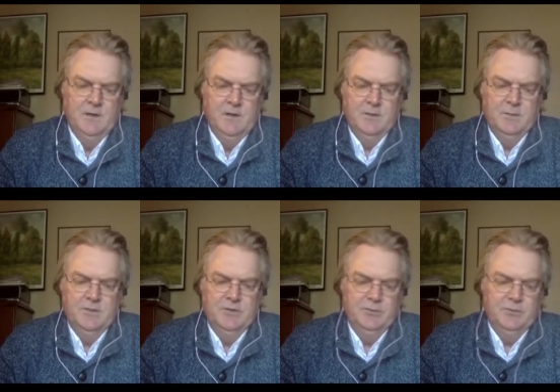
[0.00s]
The
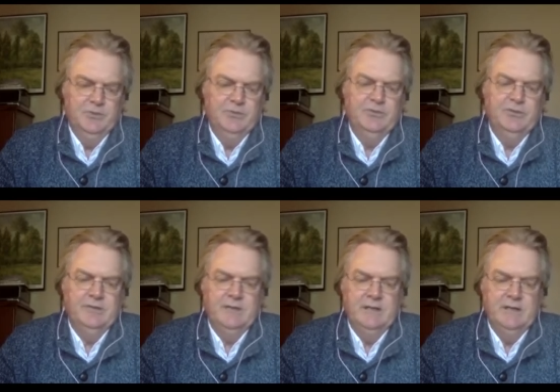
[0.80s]
principles of
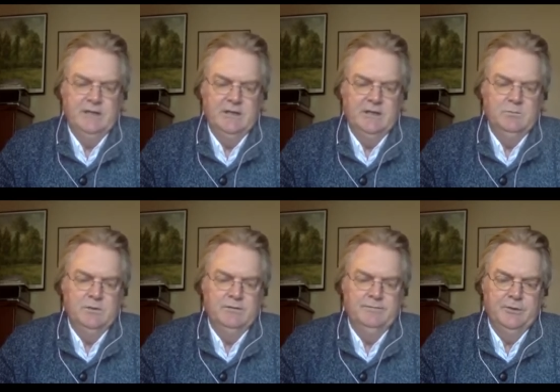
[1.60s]
1789 would
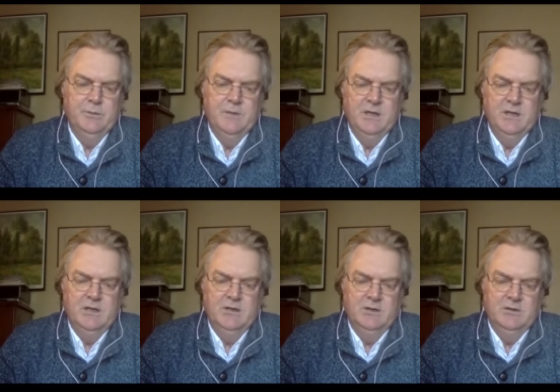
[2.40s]
affirm the key
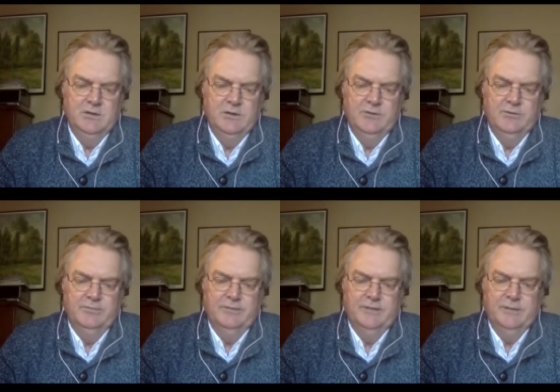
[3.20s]
doctrines of
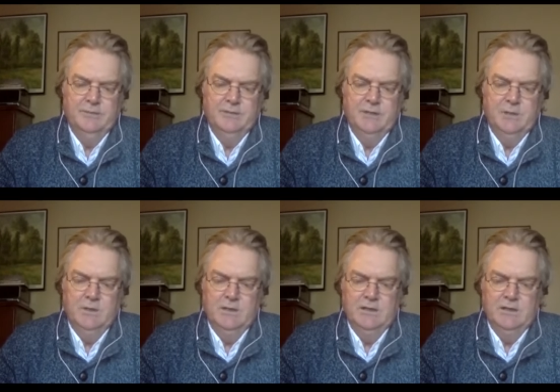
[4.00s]
freedom,
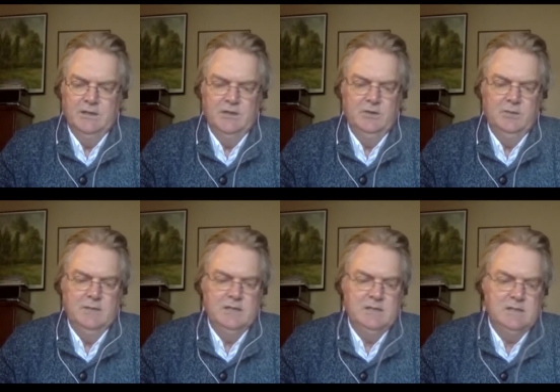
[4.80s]
equality, and
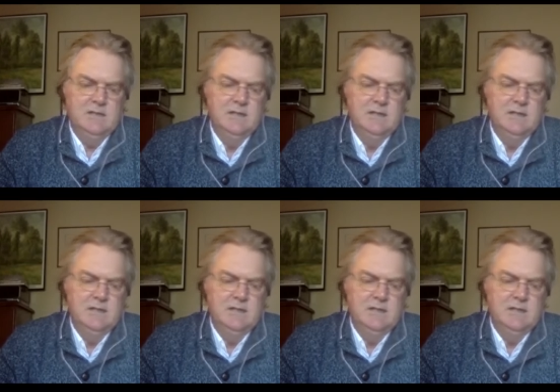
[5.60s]
humanity